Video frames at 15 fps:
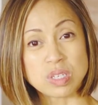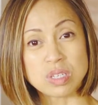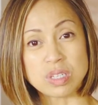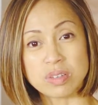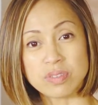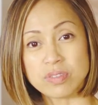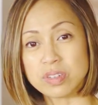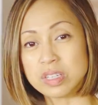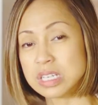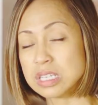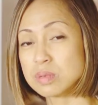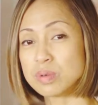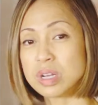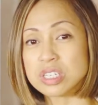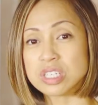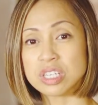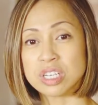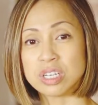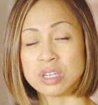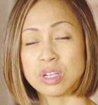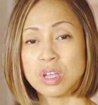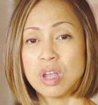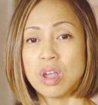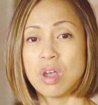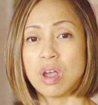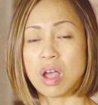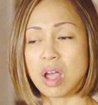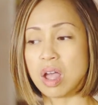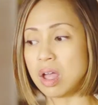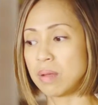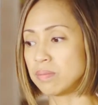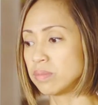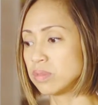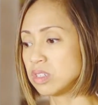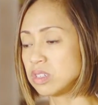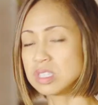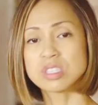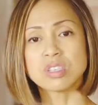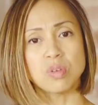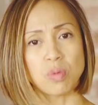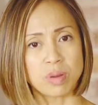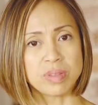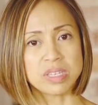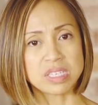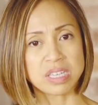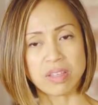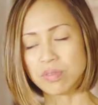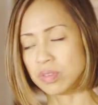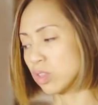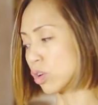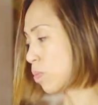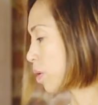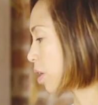to the full expression, just so you wanna be safe with your